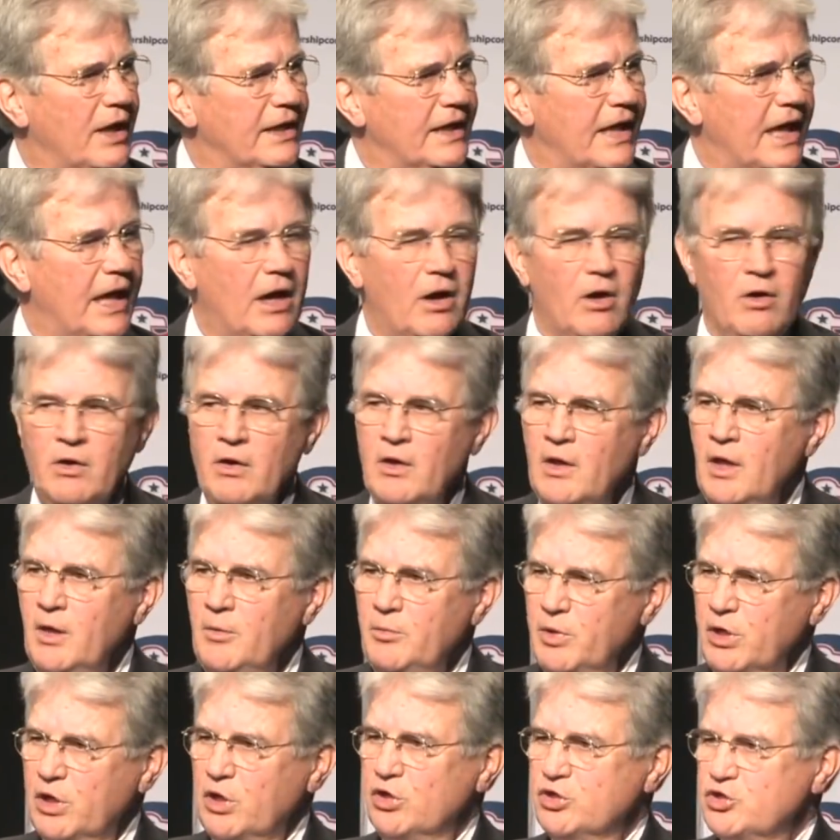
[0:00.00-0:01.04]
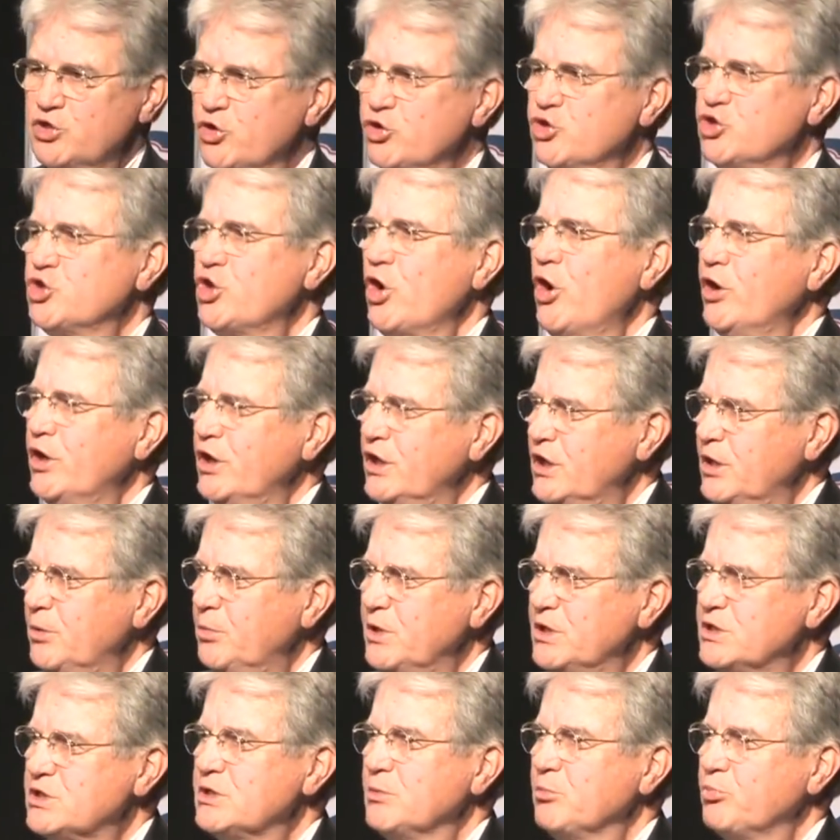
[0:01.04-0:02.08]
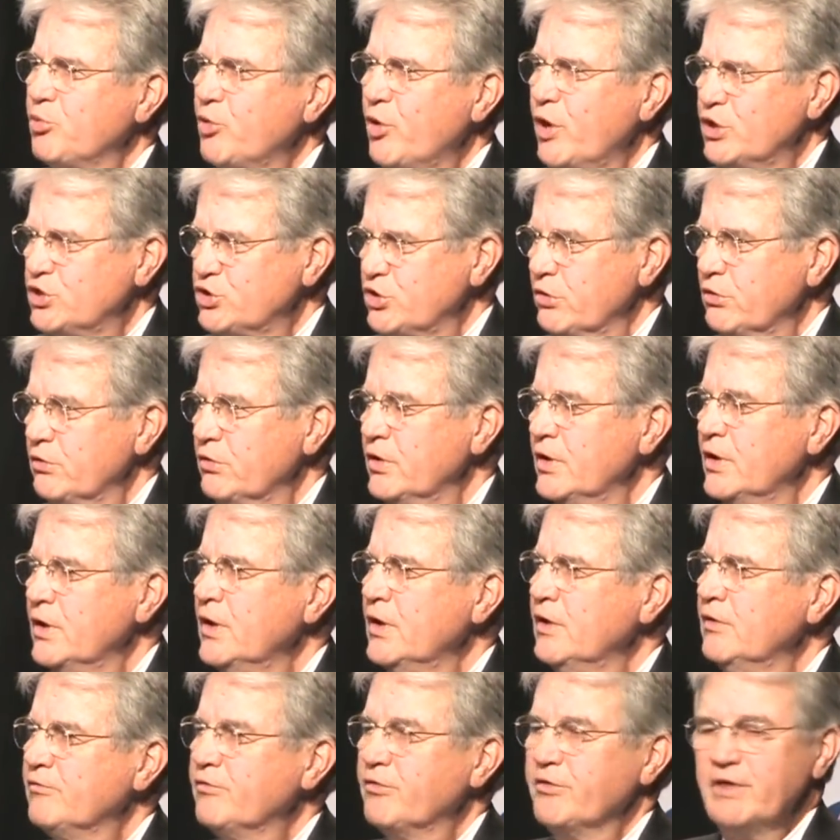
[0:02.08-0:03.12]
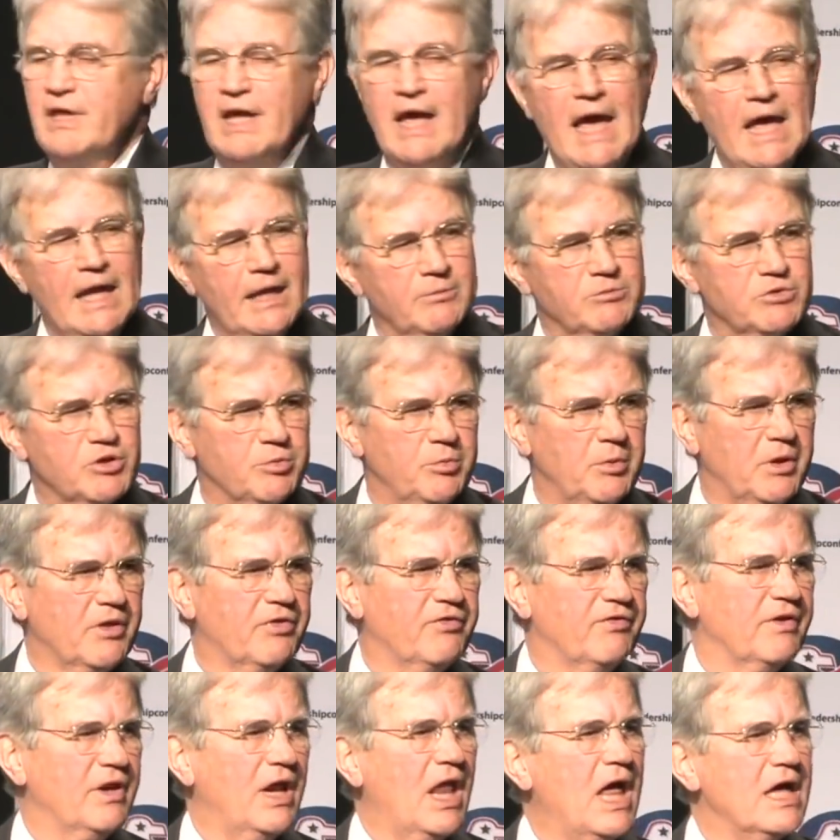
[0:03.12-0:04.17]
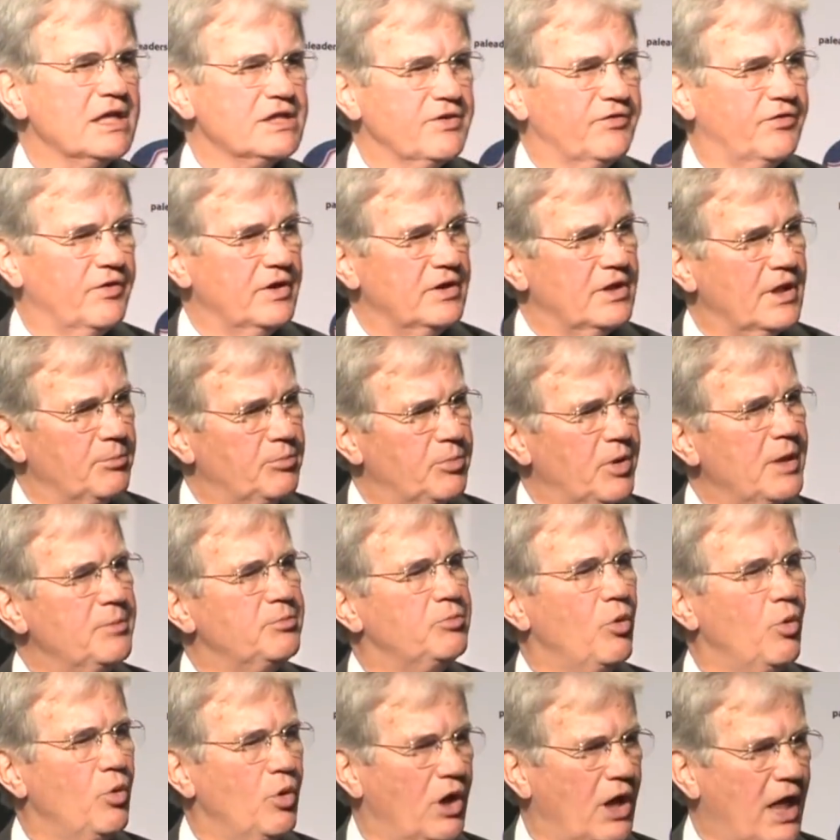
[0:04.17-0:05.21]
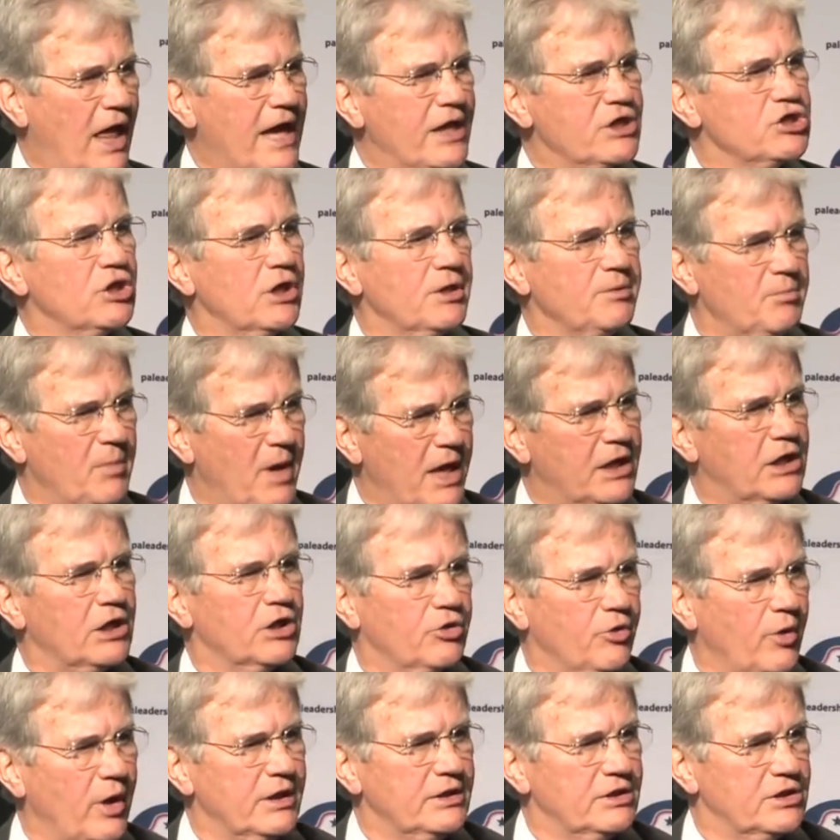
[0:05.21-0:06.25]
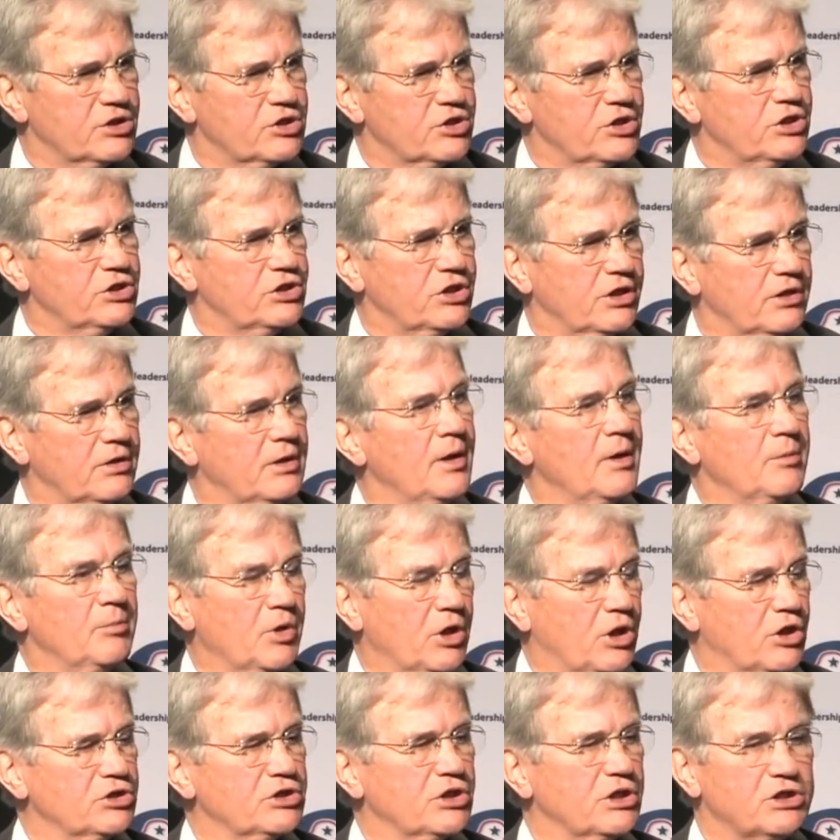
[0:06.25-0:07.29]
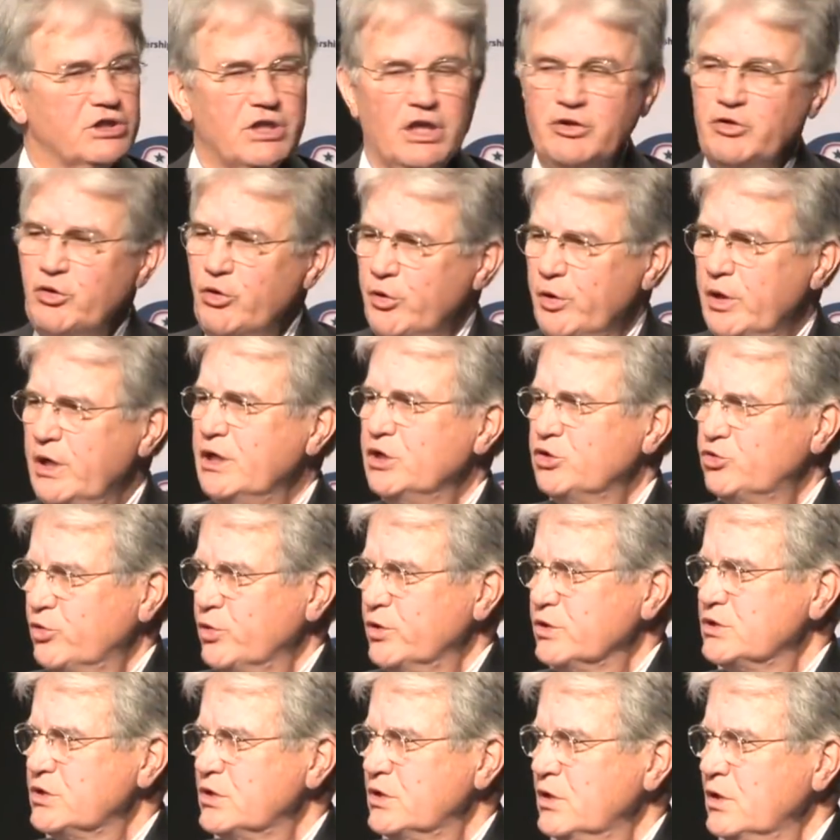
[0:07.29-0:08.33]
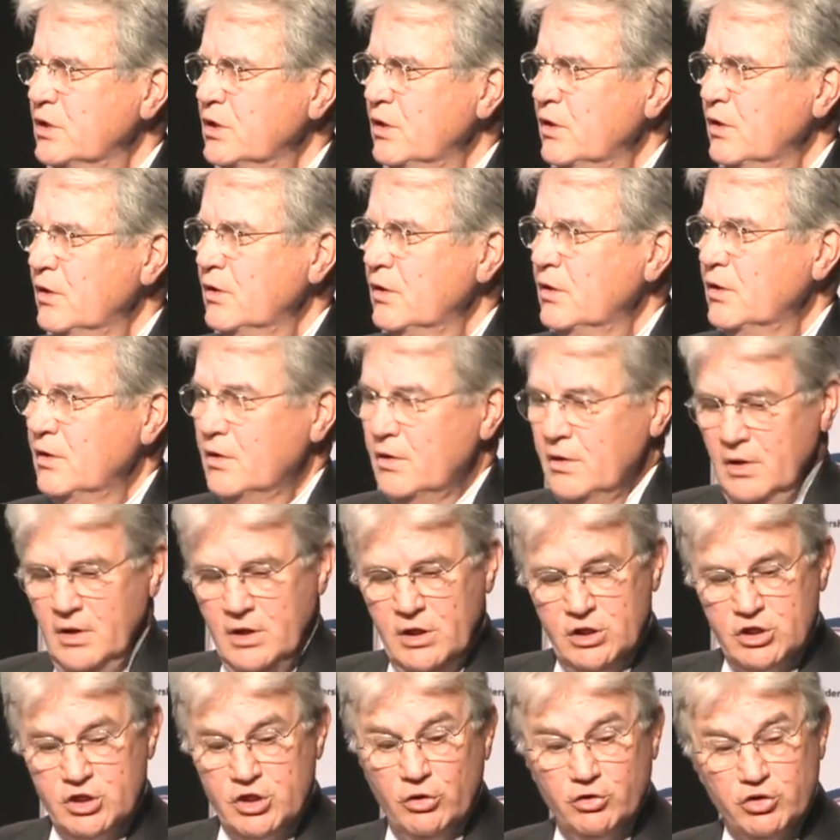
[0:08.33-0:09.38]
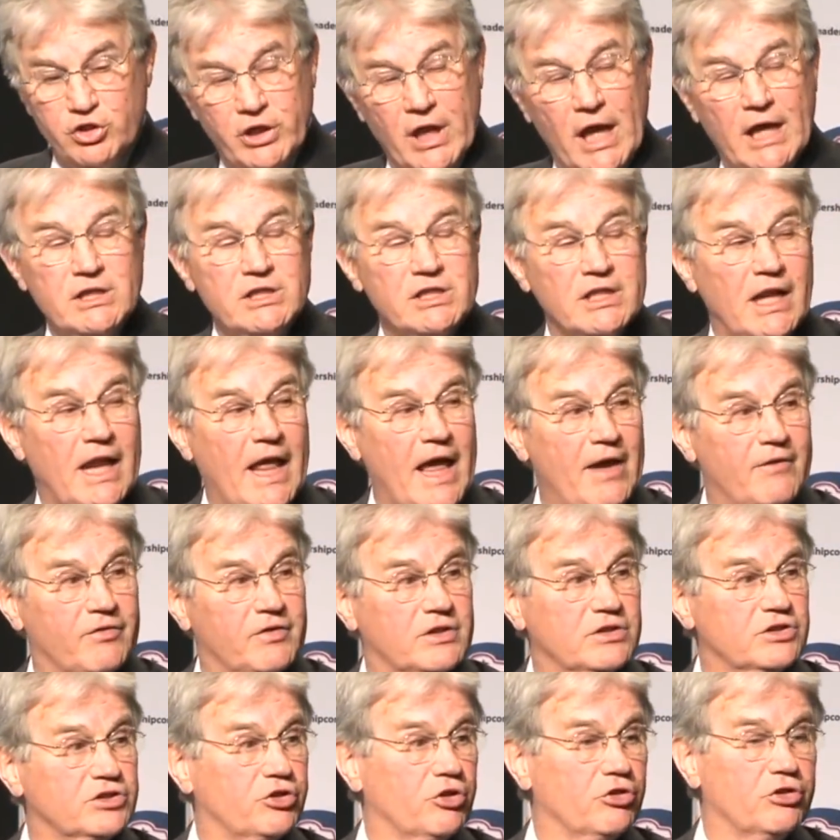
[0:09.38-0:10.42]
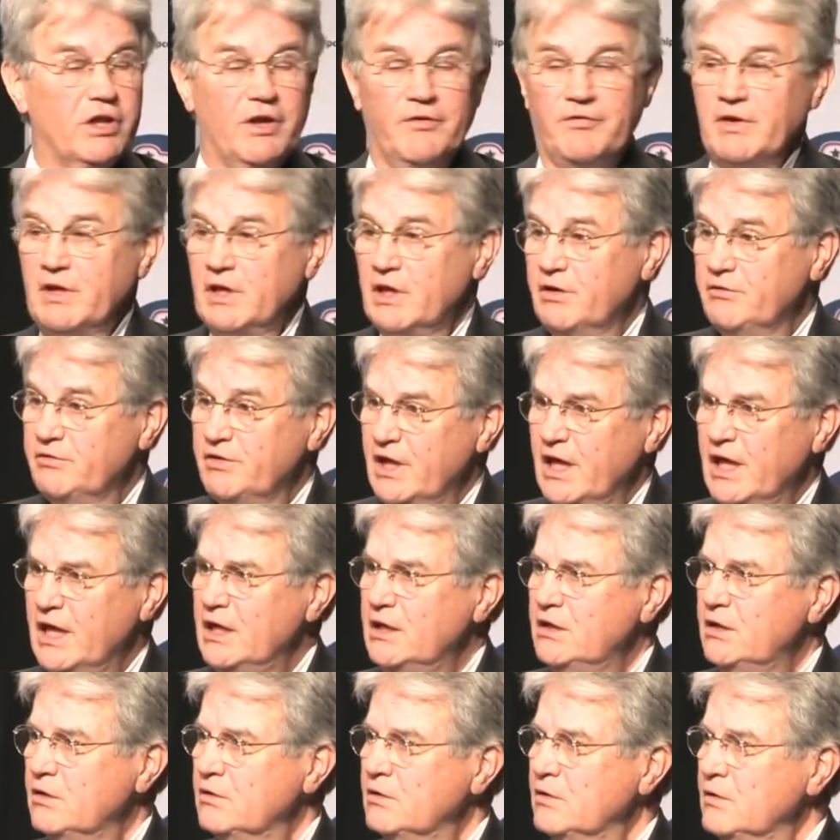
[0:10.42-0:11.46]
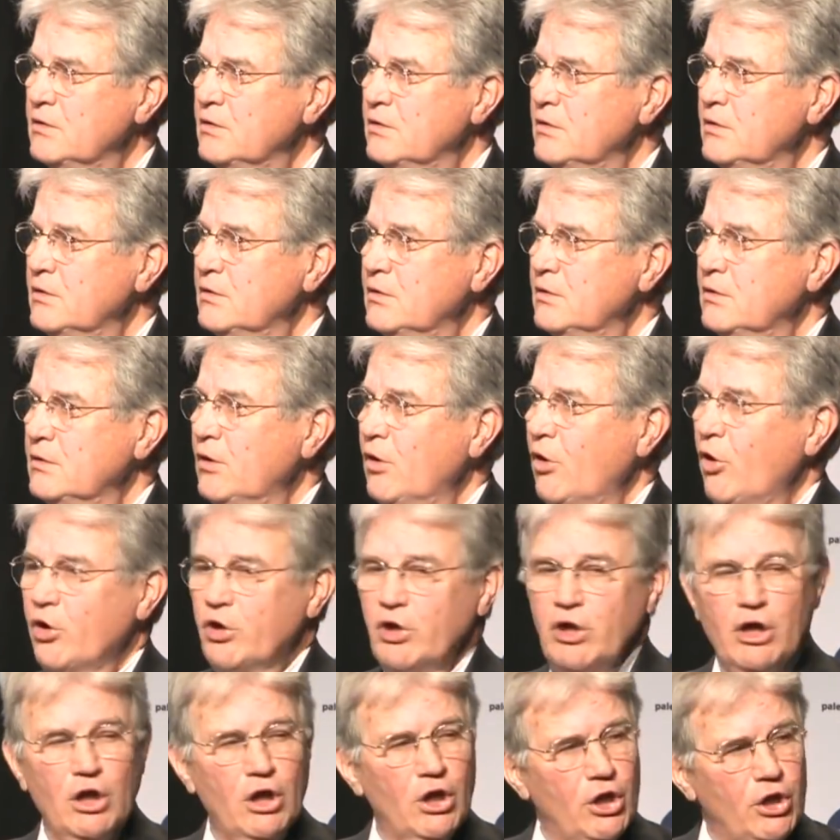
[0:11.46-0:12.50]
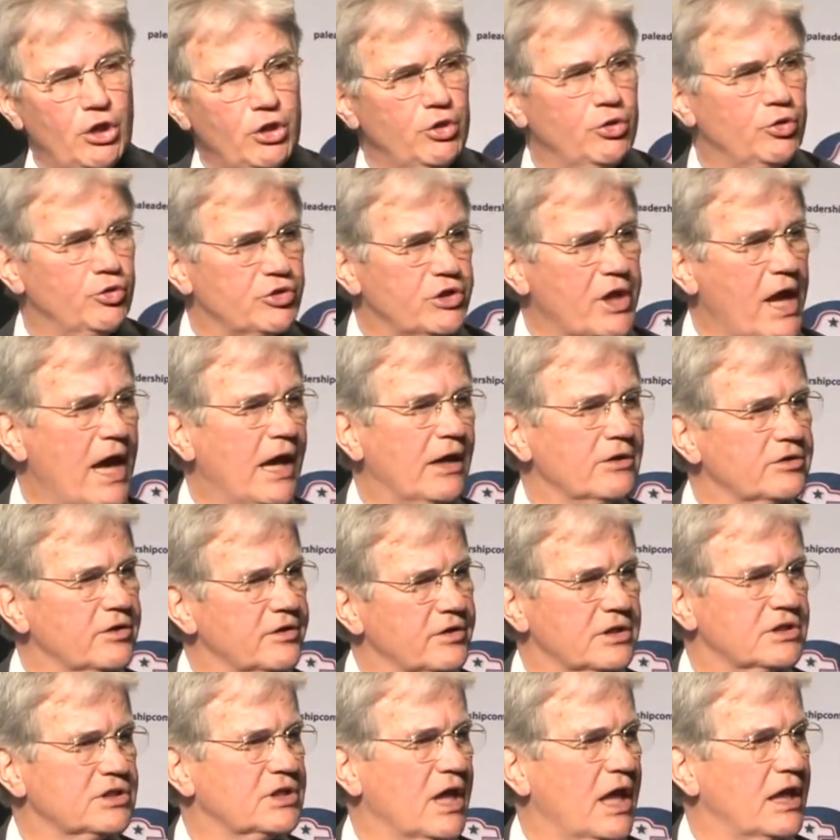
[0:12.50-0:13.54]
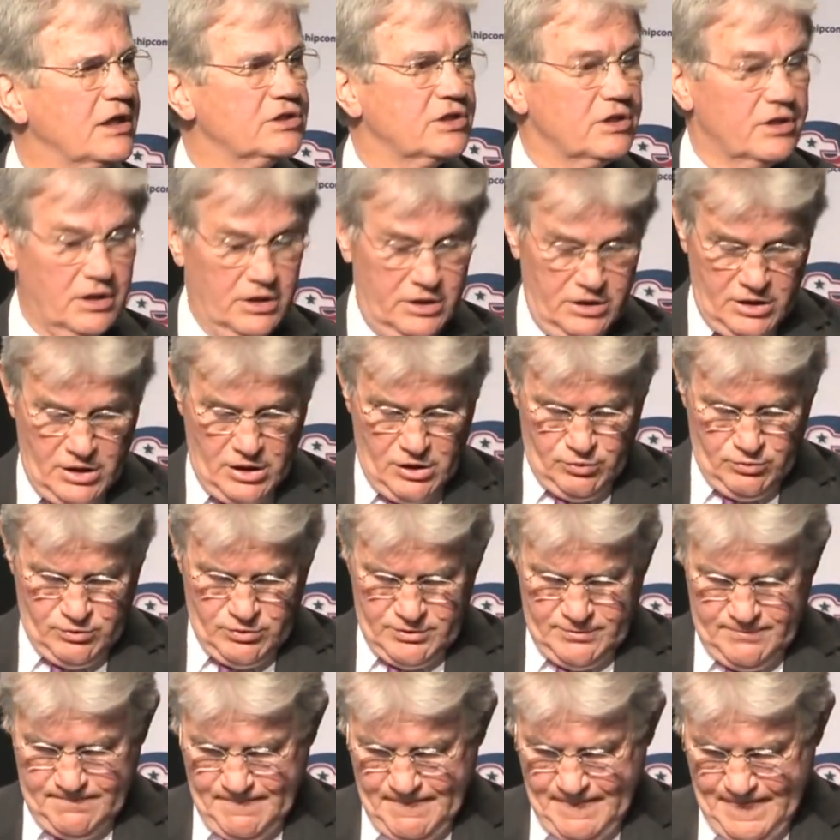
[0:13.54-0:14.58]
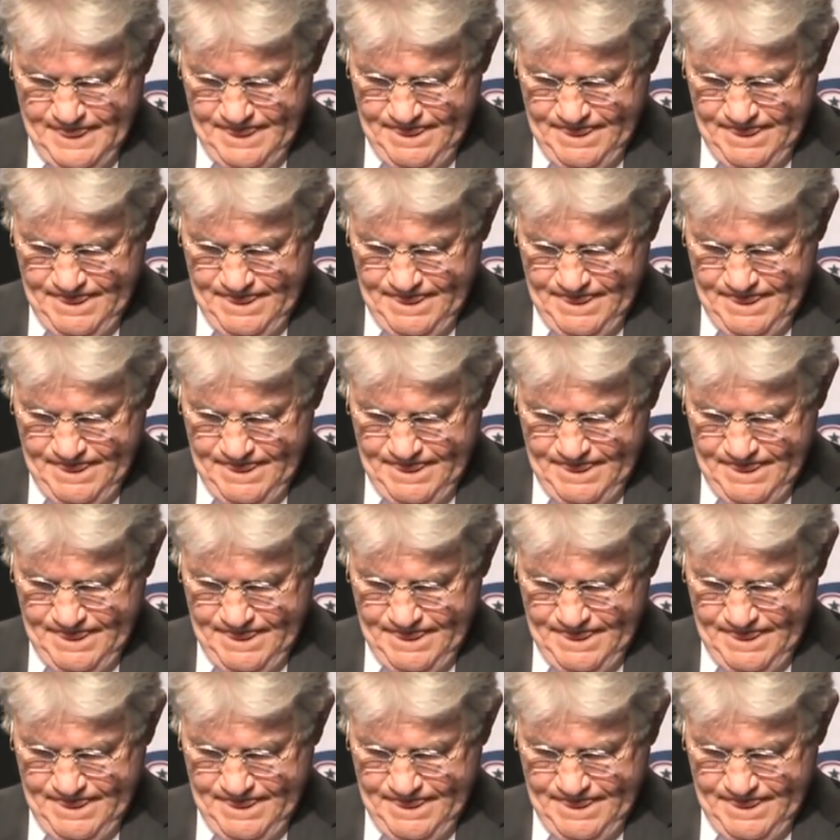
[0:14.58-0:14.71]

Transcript: right now because there's starting to be some pressure for the Adam Smith philosophy that people will actually make a great decision because it's in their interest. And so states that have certificate of need are going to lose out to the states that don't.